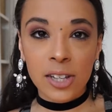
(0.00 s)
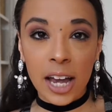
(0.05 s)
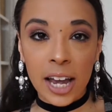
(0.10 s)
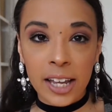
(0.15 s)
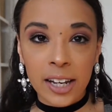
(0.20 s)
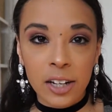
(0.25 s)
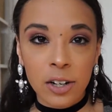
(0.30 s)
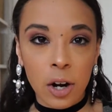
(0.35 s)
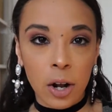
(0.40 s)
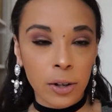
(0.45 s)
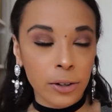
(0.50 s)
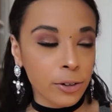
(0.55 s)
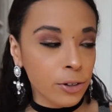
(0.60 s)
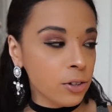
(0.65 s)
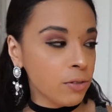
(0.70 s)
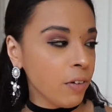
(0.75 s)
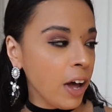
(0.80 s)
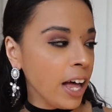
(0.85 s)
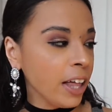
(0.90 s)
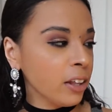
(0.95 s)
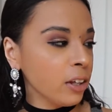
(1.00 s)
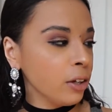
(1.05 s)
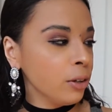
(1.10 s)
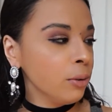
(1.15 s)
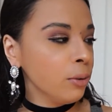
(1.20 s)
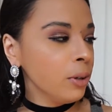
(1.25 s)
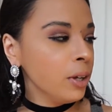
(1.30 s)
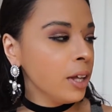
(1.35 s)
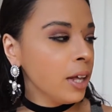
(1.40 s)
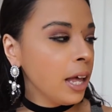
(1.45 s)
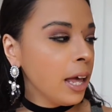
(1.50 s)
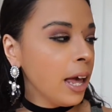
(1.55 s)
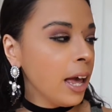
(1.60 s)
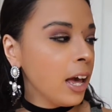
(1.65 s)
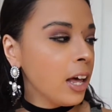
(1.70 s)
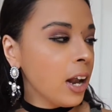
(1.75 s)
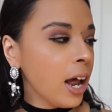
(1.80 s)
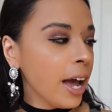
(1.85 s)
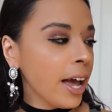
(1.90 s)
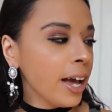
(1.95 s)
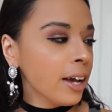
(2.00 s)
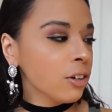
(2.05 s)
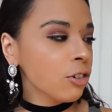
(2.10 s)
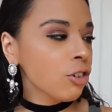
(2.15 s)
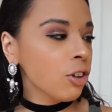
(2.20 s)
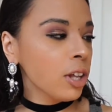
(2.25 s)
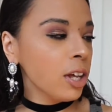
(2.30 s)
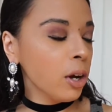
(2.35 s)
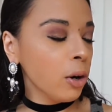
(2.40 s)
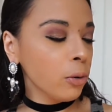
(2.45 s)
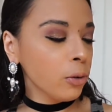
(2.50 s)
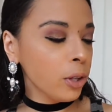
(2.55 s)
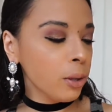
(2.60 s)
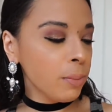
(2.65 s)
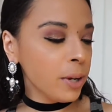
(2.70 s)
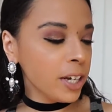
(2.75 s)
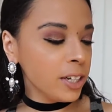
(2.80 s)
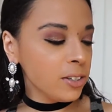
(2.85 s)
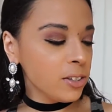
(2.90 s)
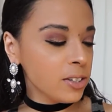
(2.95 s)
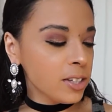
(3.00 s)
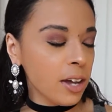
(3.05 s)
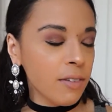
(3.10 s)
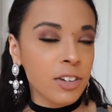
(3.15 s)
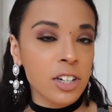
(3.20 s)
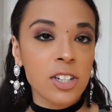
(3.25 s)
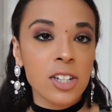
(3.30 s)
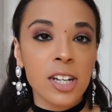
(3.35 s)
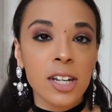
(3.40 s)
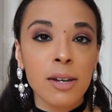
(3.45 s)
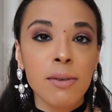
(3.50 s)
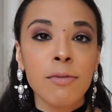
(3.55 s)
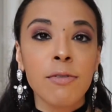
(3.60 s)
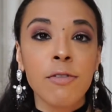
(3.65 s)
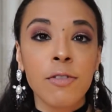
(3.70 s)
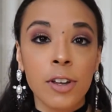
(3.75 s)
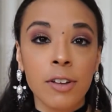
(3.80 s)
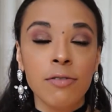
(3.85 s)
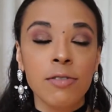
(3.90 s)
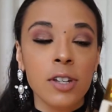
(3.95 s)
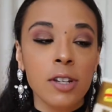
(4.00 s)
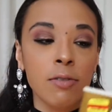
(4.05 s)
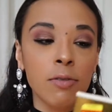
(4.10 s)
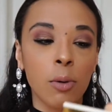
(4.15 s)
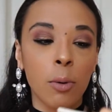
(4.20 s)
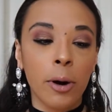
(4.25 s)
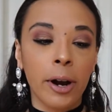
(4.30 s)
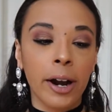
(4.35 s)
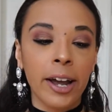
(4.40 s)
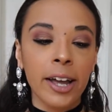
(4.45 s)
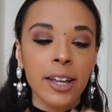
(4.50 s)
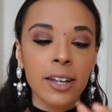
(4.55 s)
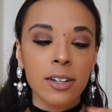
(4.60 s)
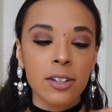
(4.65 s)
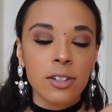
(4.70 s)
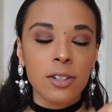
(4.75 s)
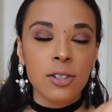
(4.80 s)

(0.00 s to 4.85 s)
$80 value, and I actually only paid $17.50 for it.